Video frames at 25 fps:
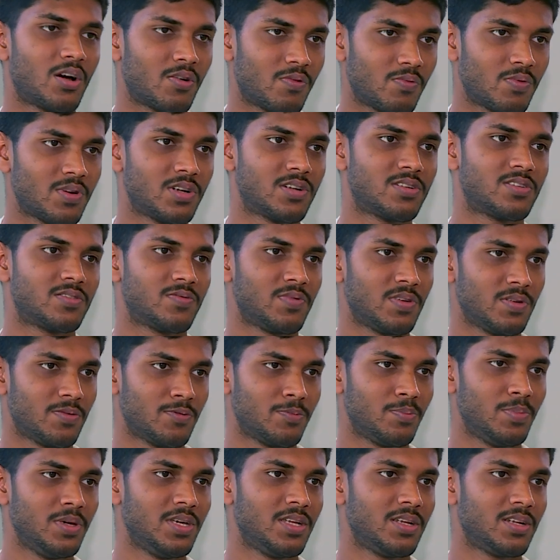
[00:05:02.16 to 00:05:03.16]
onwards,
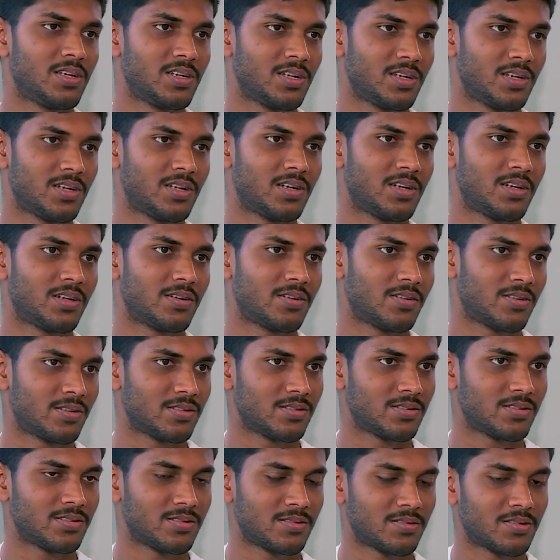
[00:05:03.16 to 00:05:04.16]
we've been
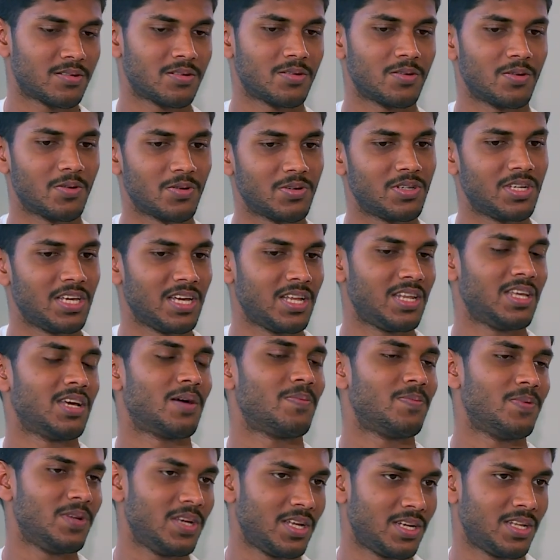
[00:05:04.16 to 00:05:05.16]
daily
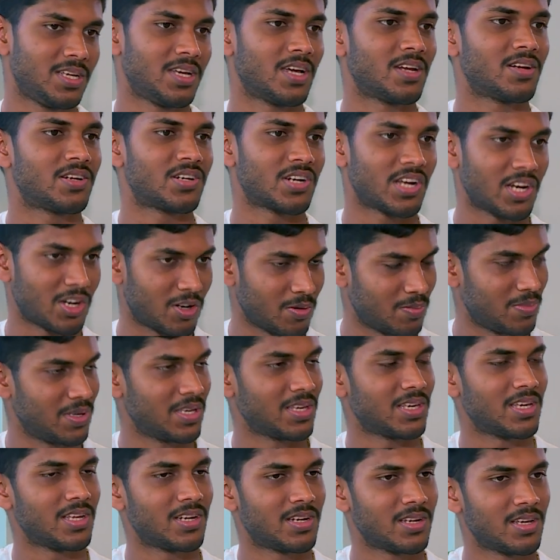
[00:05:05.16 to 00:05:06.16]
updating and trying to
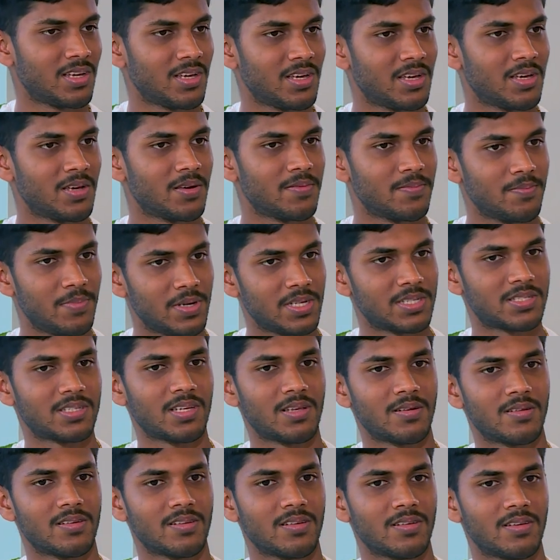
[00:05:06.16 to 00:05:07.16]
make it best
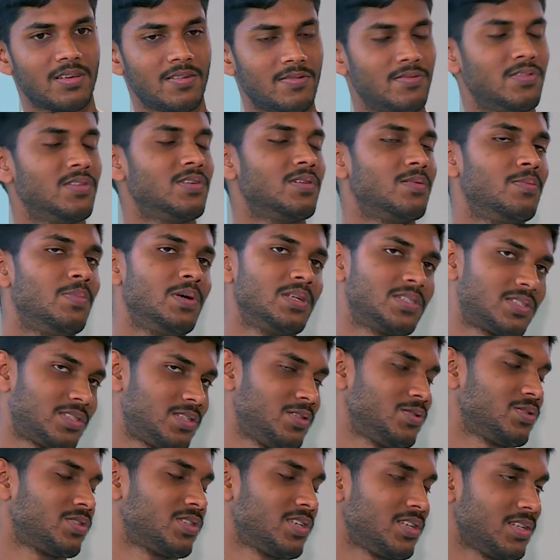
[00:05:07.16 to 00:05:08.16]
and give the best
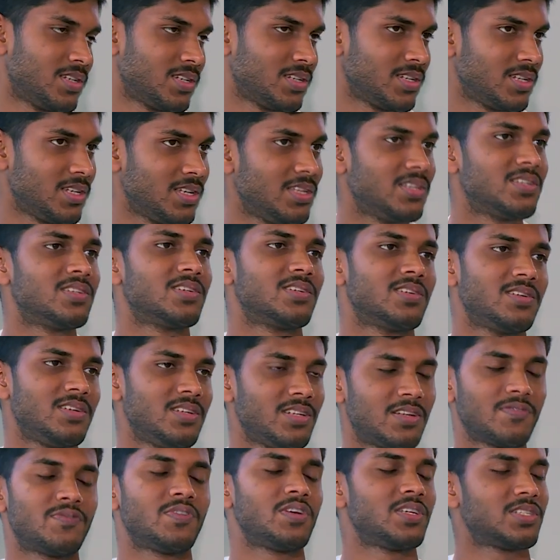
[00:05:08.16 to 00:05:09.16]
user
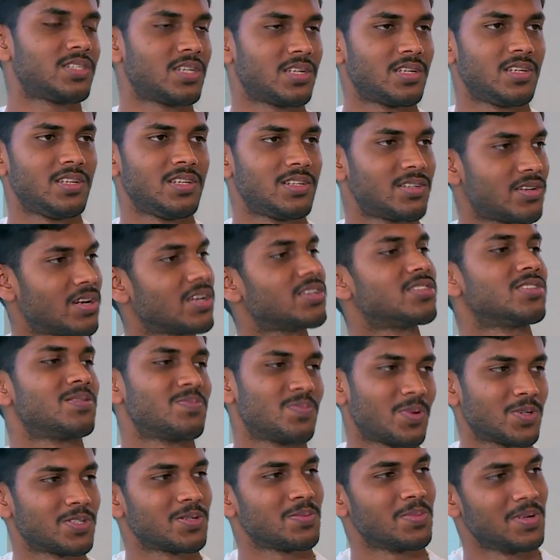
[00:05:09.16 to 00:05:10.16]
interface and
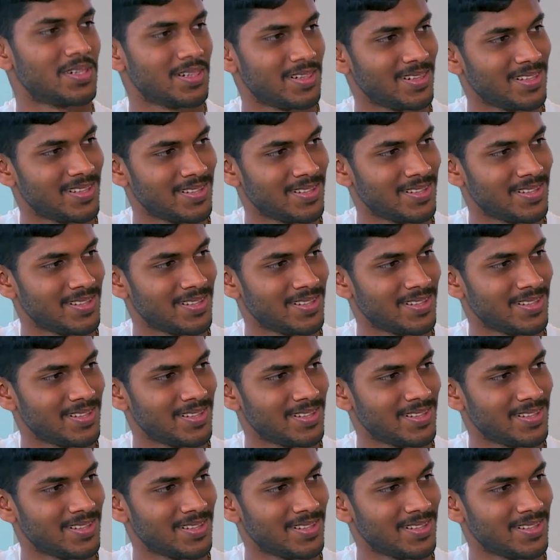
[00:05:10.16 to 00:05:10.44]
interaction possible.